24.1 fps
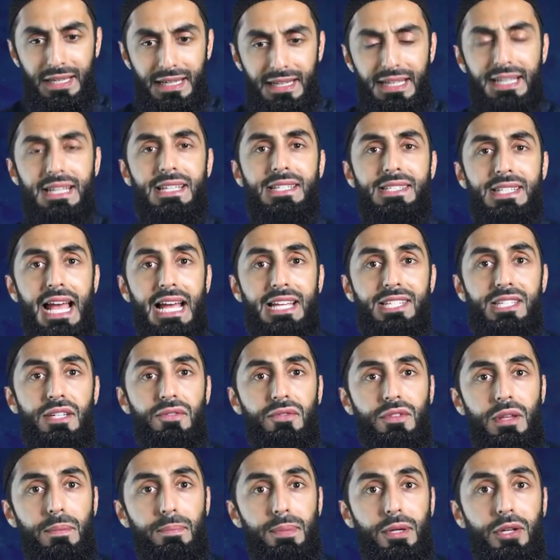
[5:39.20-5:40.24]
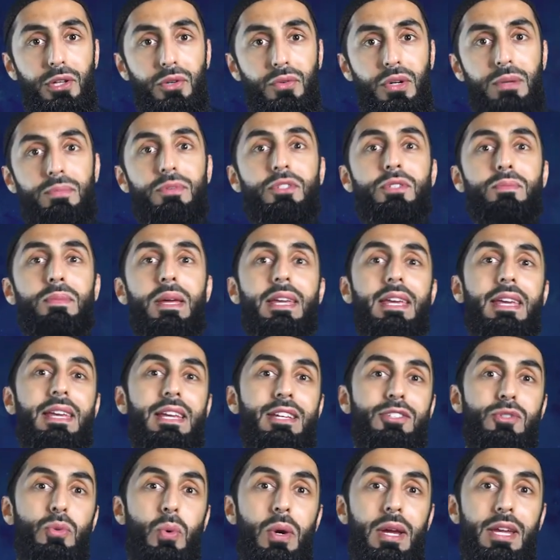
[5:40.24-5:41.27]
is as if the pilgrim is making
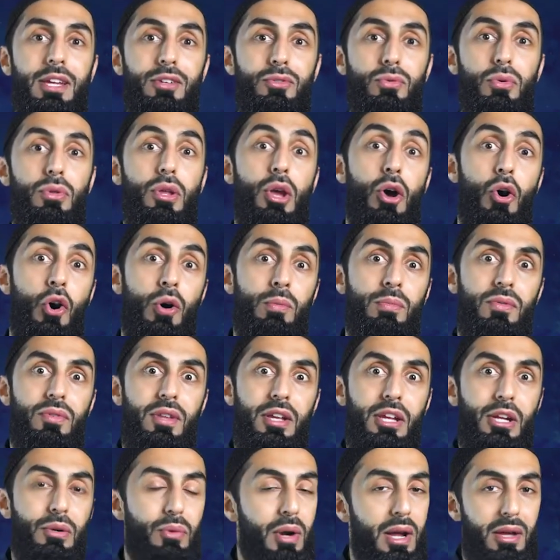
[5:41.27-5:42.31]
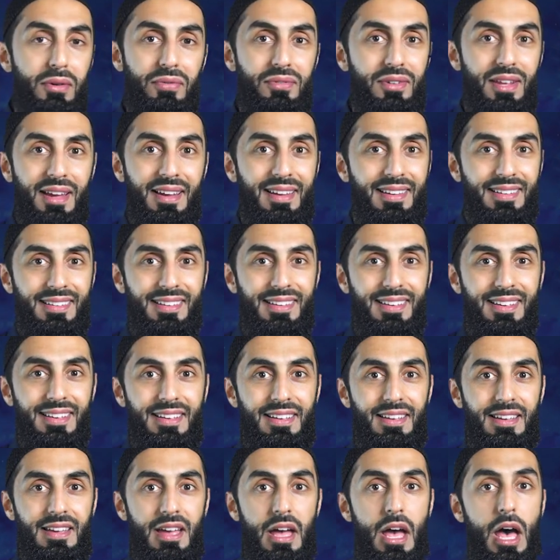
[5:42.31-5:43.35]
his way to the home of the hereafter.
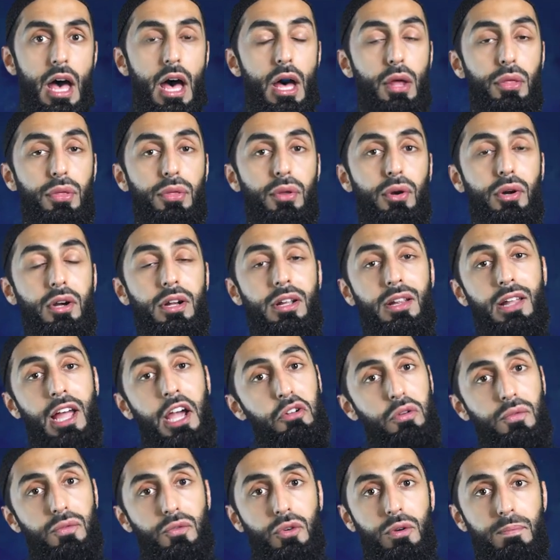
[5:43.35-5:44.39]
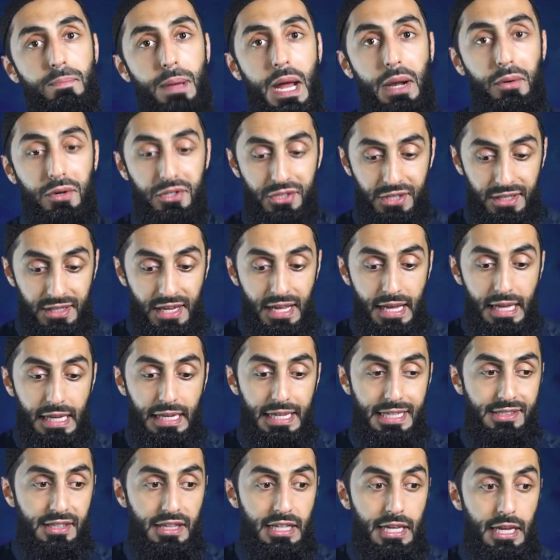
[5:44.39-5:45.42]
A third line of comparison
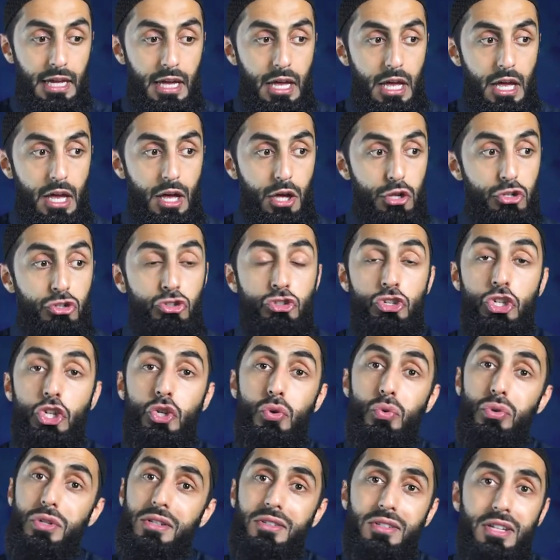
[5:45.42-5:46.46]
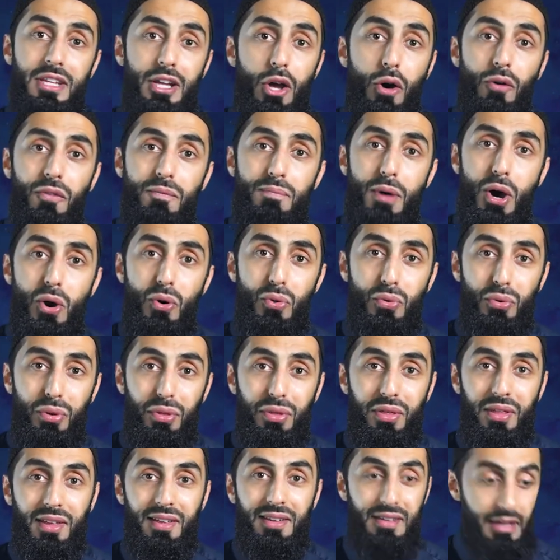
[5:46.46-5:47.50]
is the nudity of
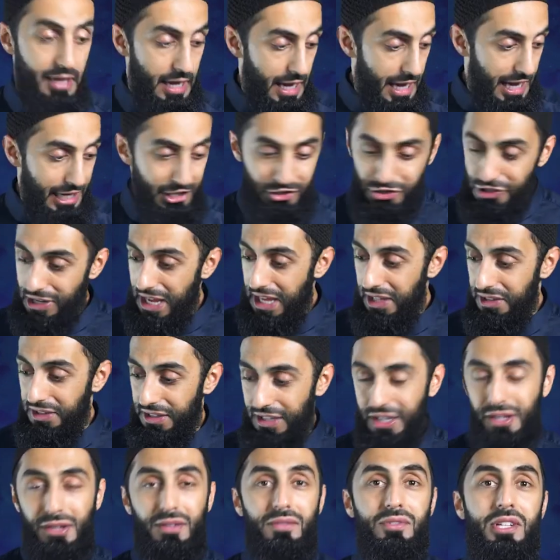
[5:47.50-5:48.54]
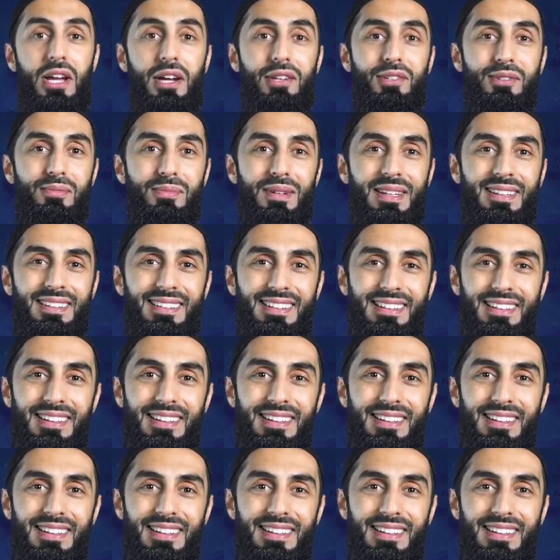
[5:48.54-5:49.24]
both, Hajj and the Day of Judgment.